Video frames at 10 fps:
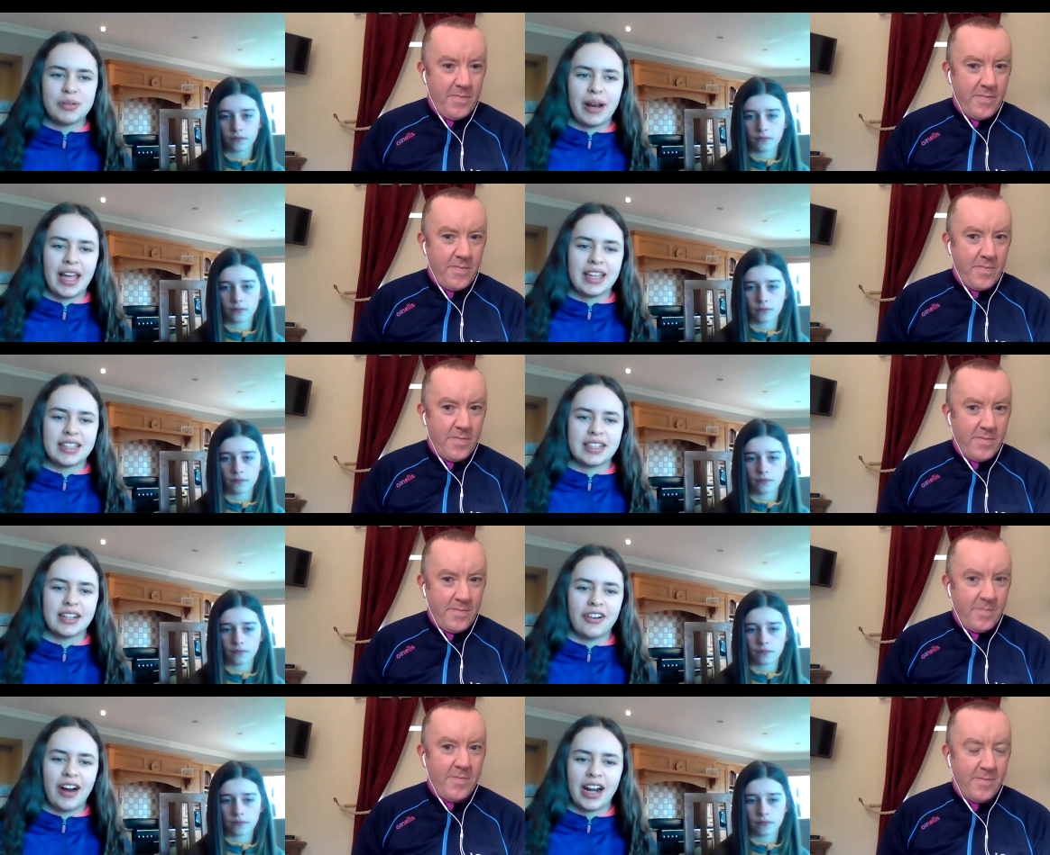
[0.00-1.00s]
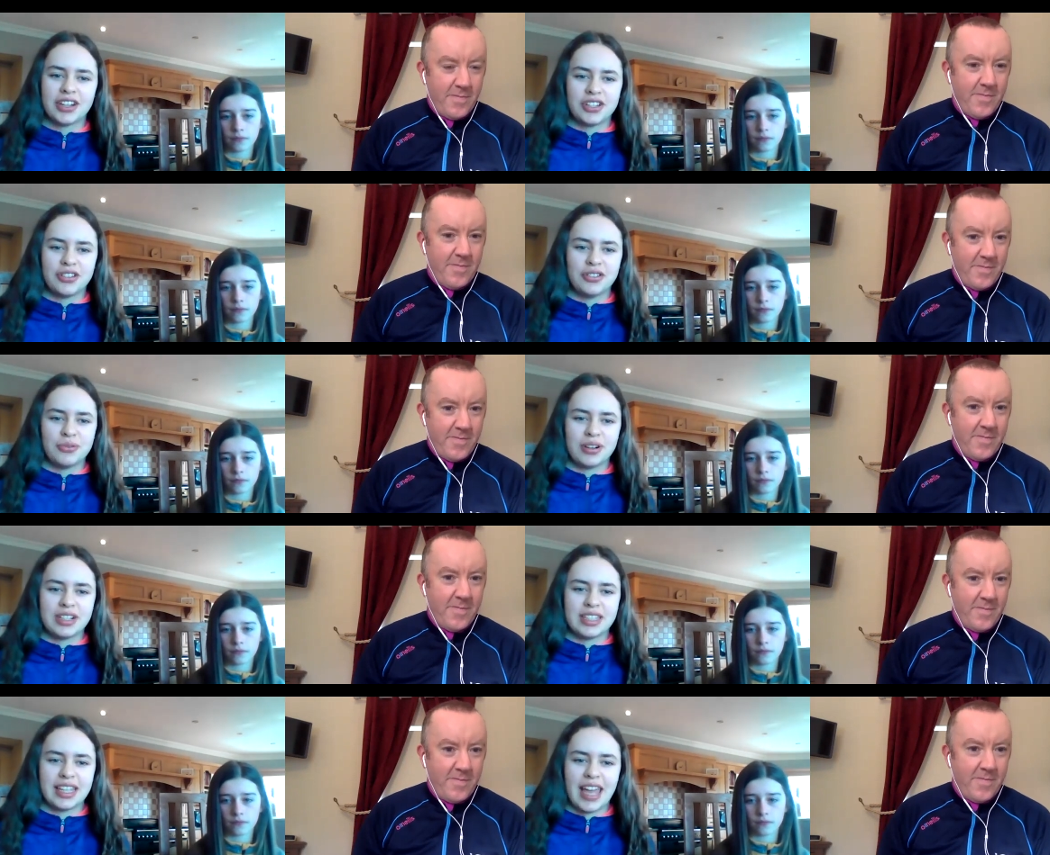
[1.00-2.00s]
Speaker 1: she plays and her attitude
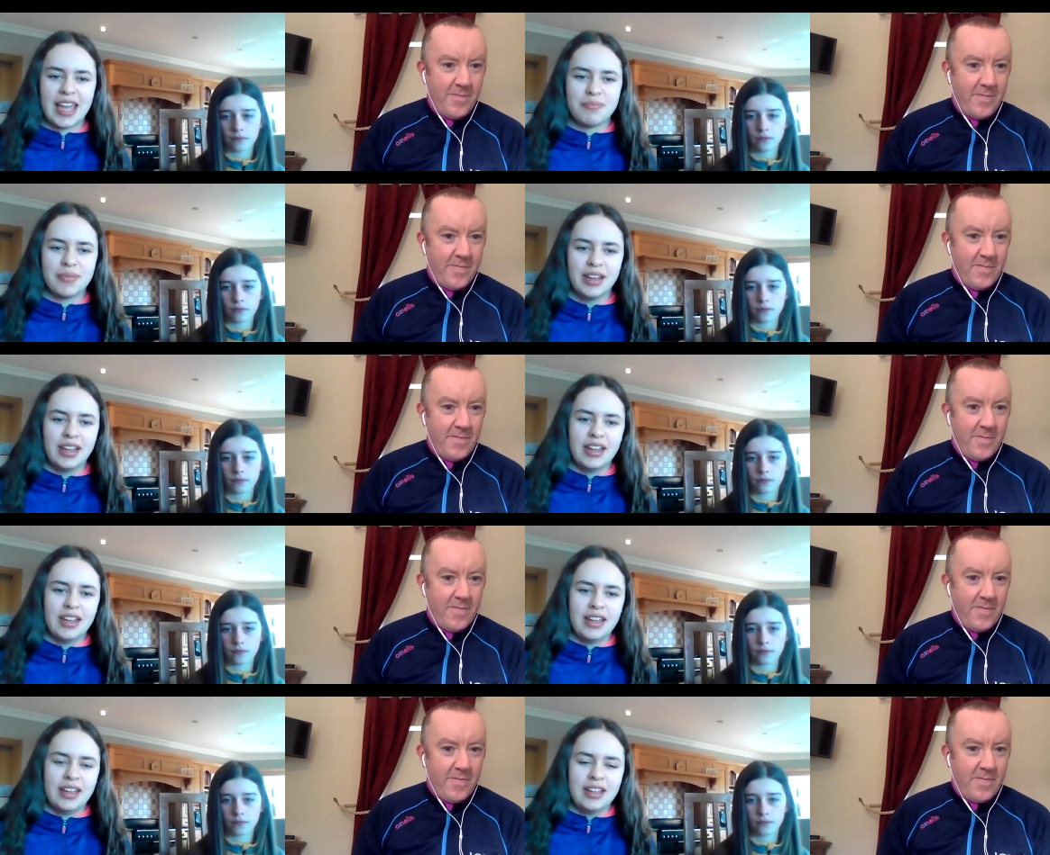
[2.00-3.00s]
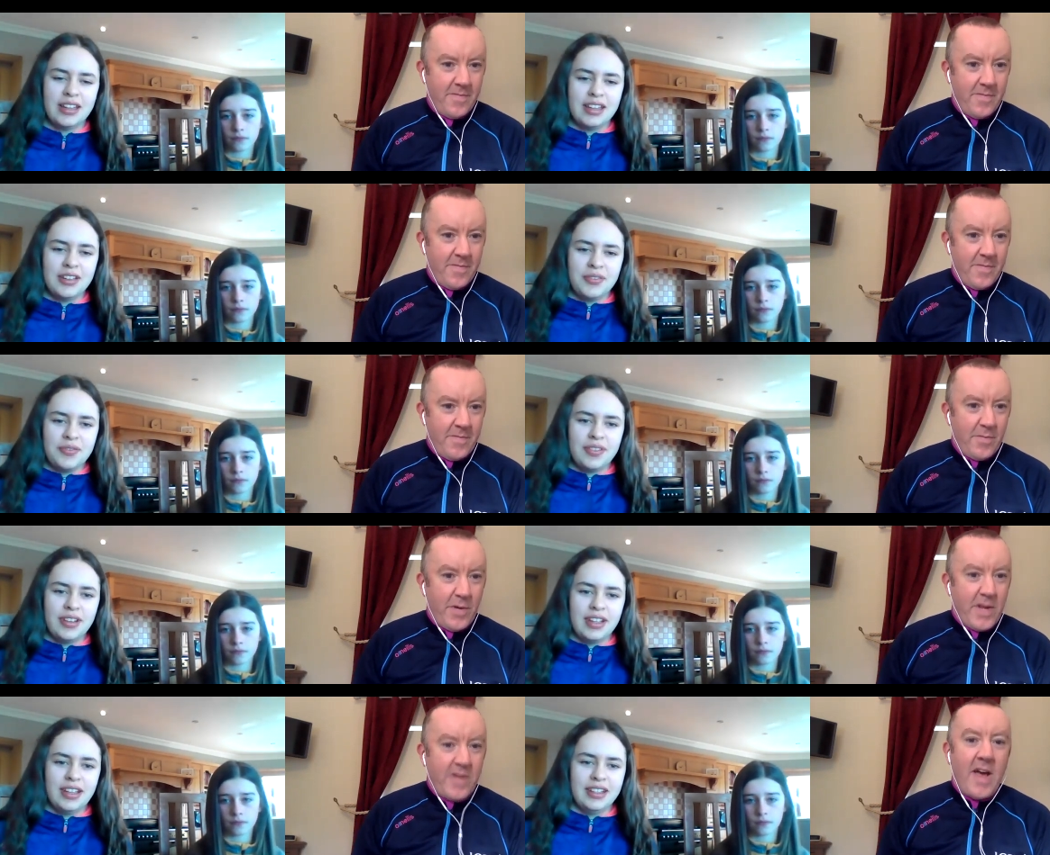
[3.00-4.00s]
towards the game.
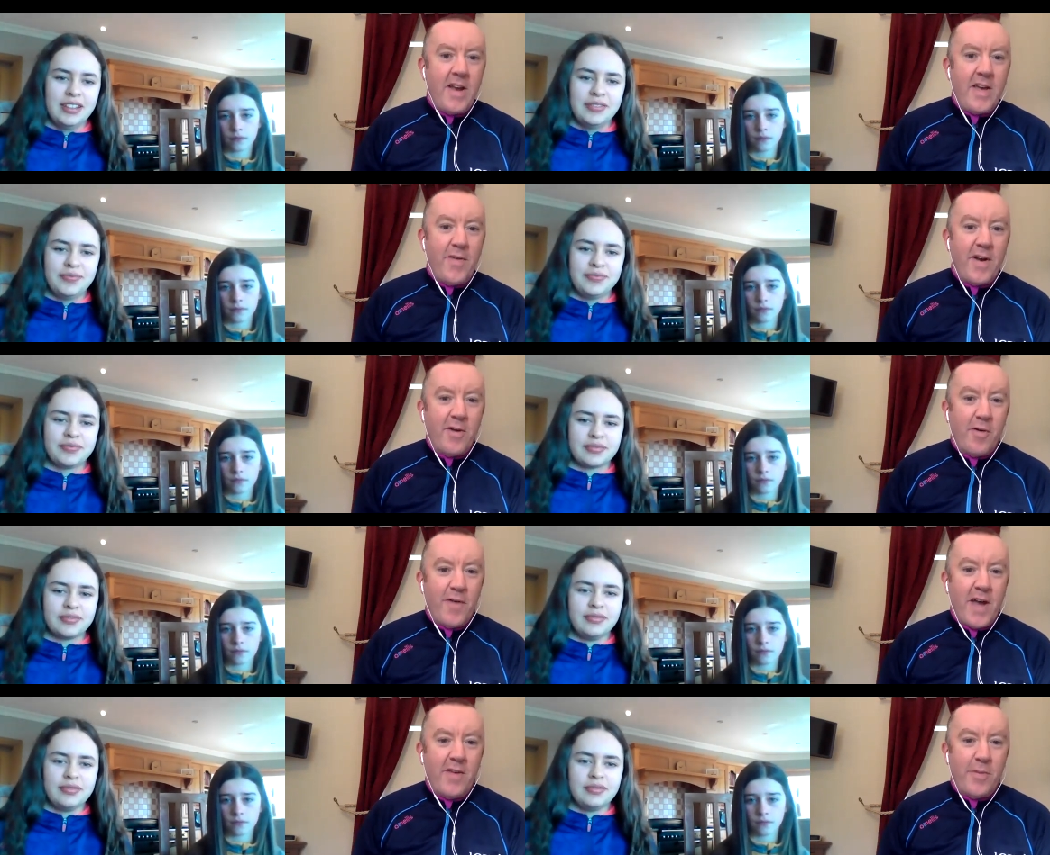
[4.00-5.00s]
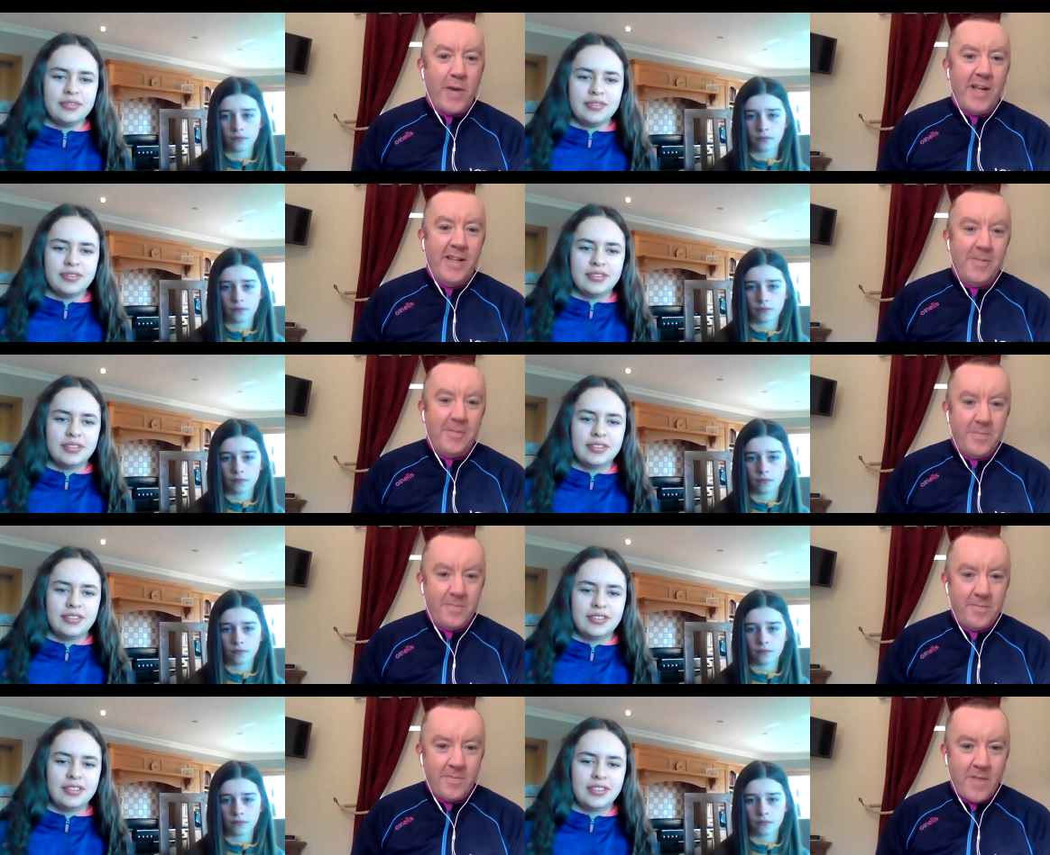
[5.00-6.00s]
Speaker 2: Brilliant. And Aoife, are you a fan as well?
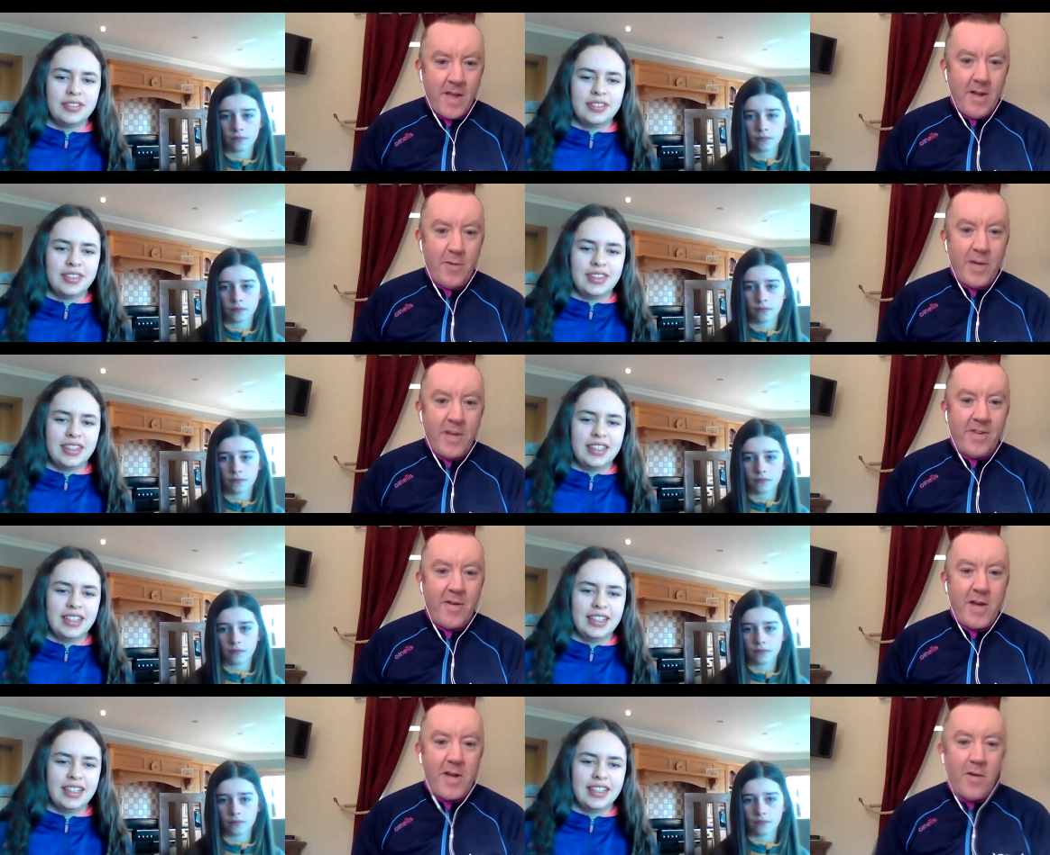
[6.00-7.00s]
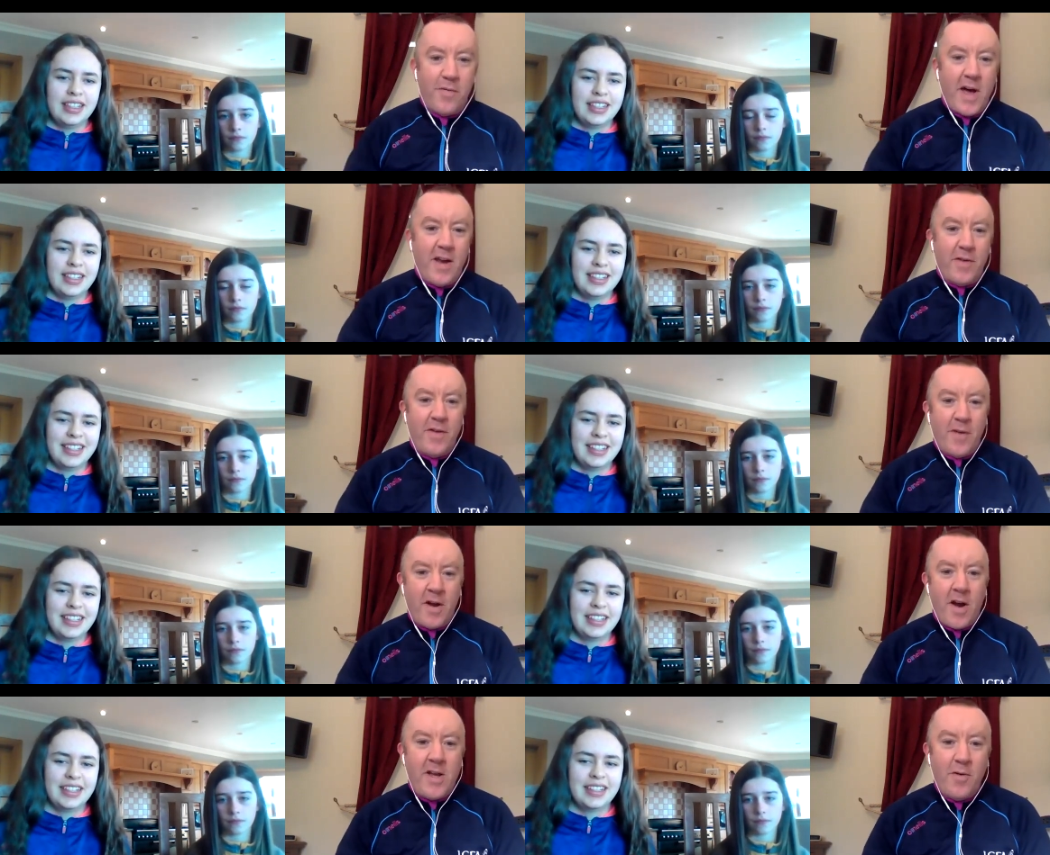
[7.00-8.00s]
Uh, Louise, sorry, are you a fan of Eve?
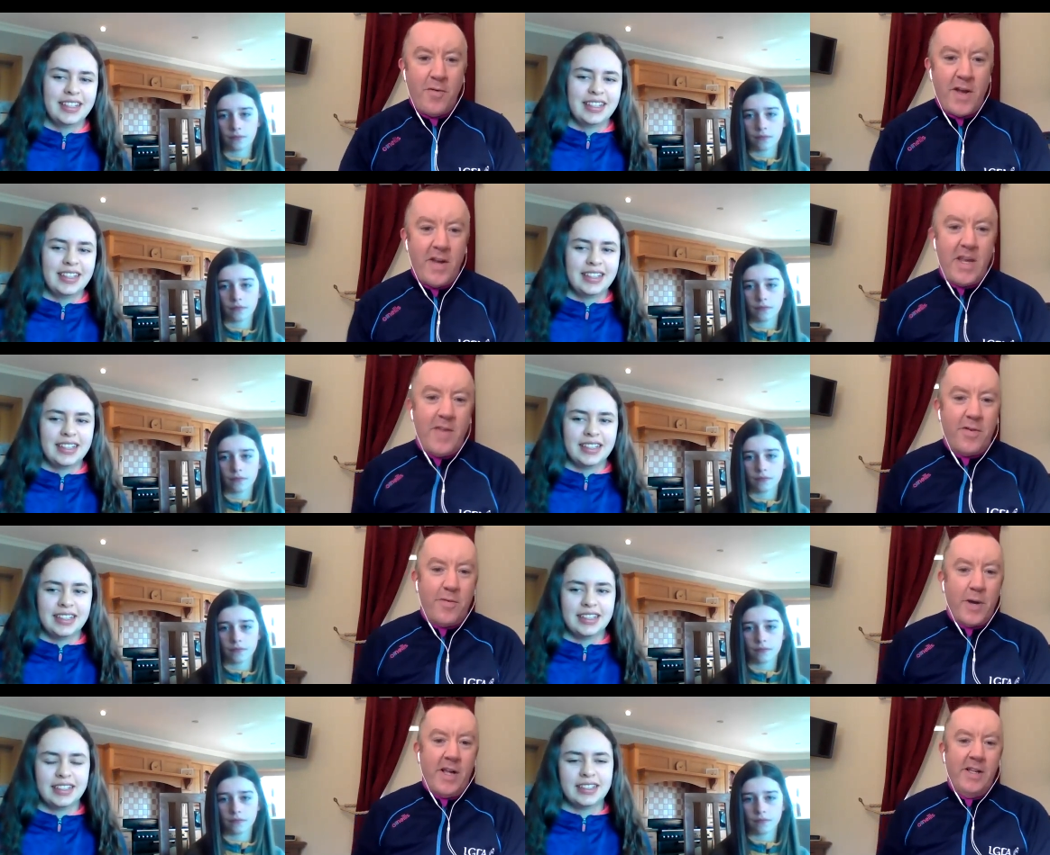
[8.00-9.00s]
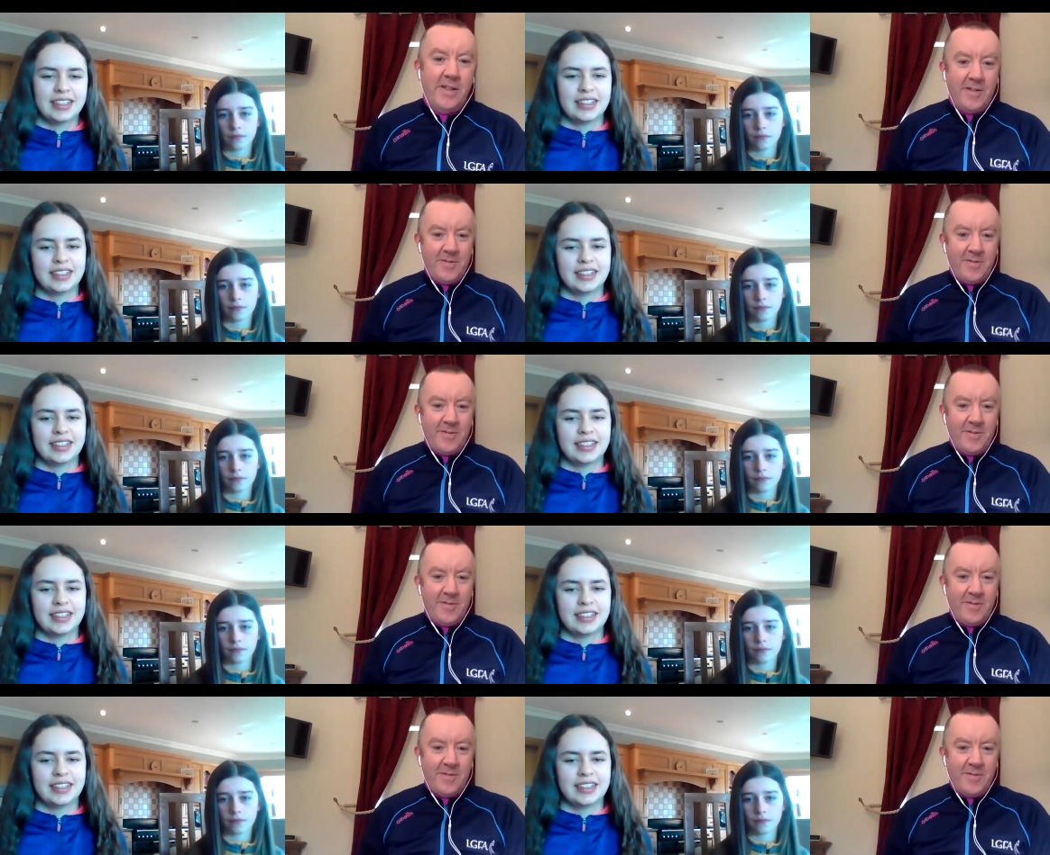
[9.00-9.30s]
Uh, are you a fan of Niamh's as well?